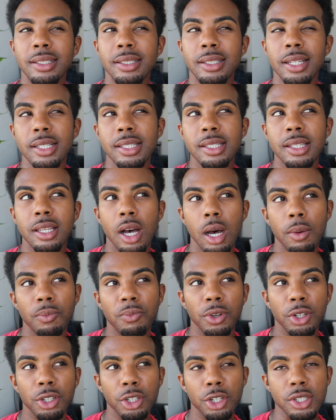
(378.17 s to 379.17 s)

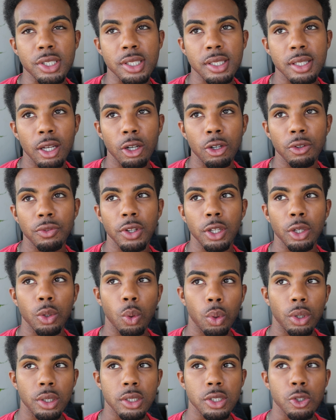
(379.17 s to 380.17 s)
discomfort yourself in
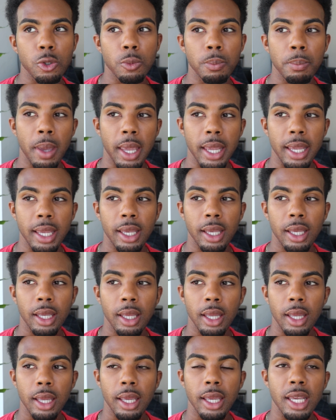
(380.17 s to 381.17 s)
order to make
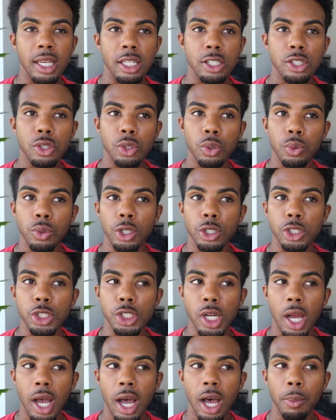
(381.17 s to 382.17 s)
it to your
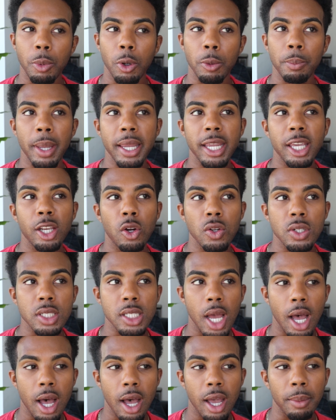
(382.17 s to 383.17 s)
job or make it on
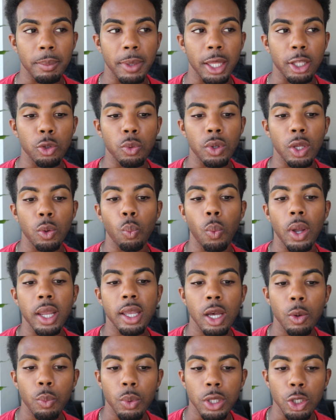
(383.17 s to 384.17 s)
time. Like, you can
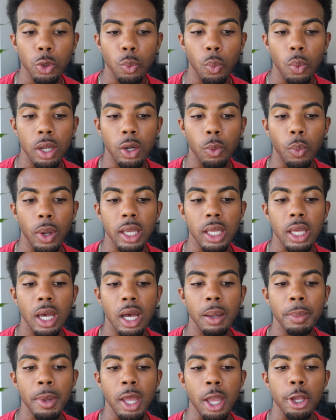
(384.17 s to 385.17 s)
wake up when you want to wake
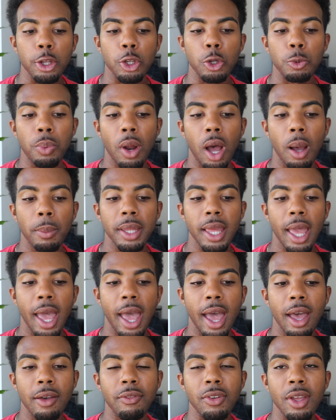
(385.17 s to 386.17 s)
up. You probably
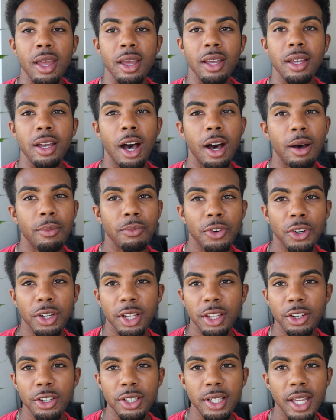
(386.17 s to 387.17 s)
have comfort
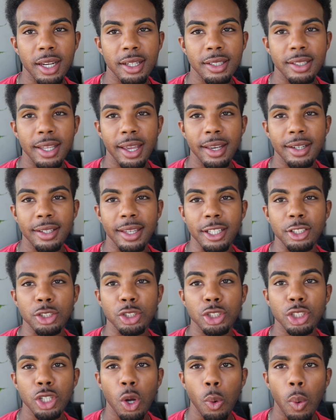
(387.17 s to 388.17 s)
in your day-to-day to like
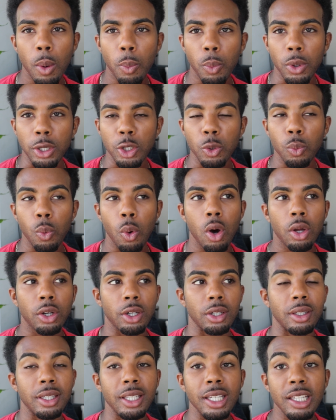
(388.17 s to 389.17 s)
show up when you want
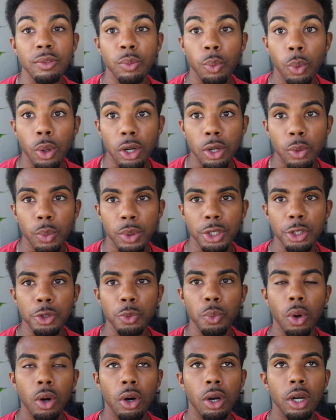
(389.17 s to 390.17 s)
or leave work when
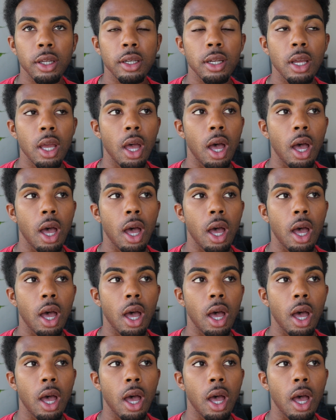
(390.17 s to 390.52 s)
you want.